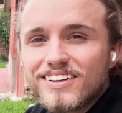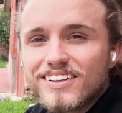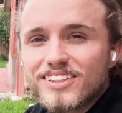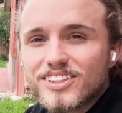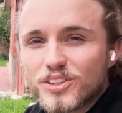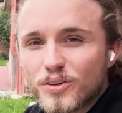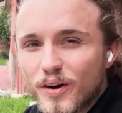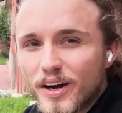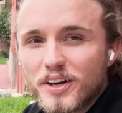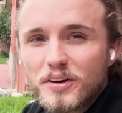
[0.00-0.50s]

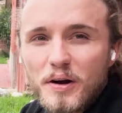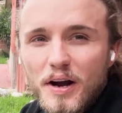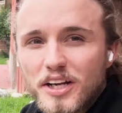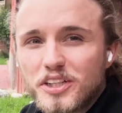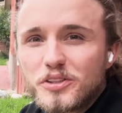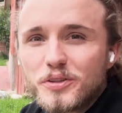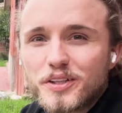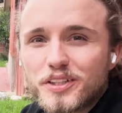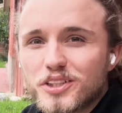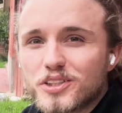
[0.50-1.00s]
So I
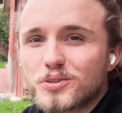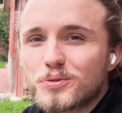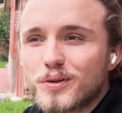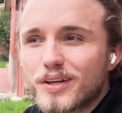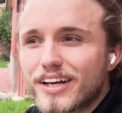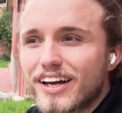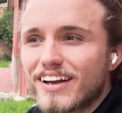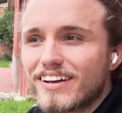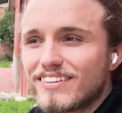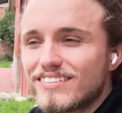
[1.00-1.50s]
graduate this
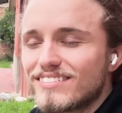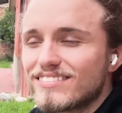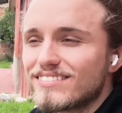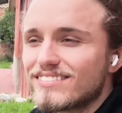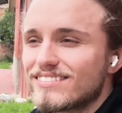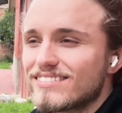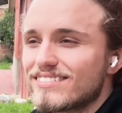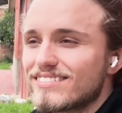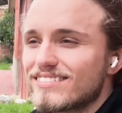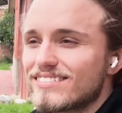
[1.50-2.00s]
weekend.
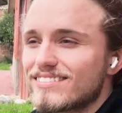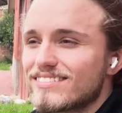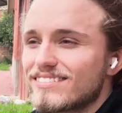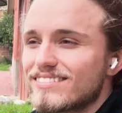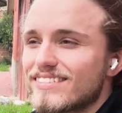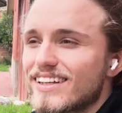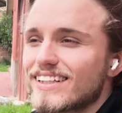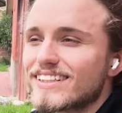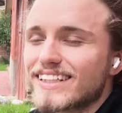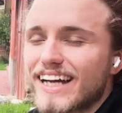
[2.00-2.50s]

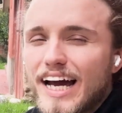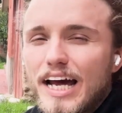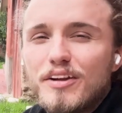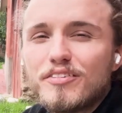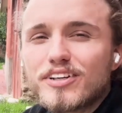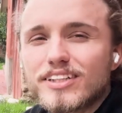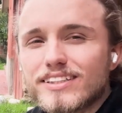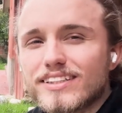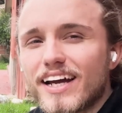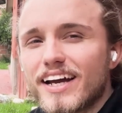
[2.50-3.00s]
It's kind of
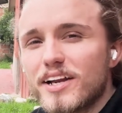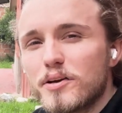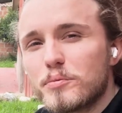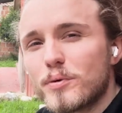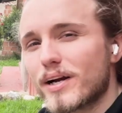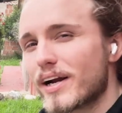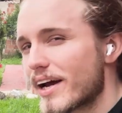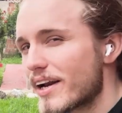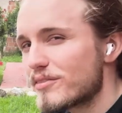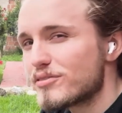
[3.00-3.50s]
exciting,
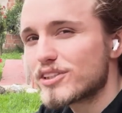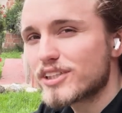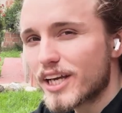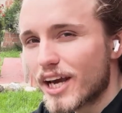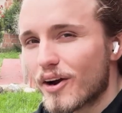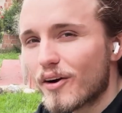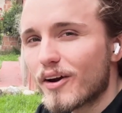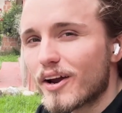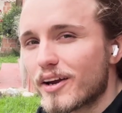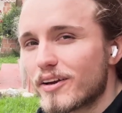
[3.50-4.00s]
but kind of
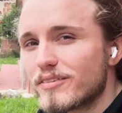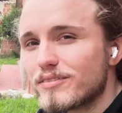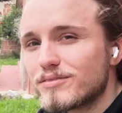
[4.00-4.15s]
scary.